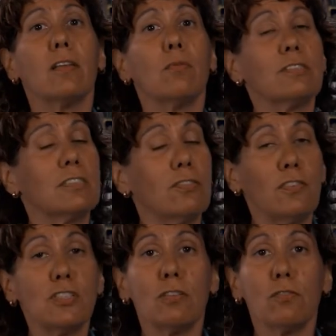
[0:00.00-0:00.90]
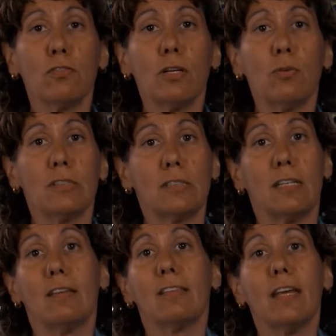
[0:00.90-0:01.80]
with sufficient frequency
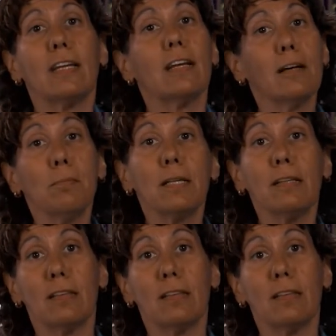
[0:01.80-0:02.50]
that they can complete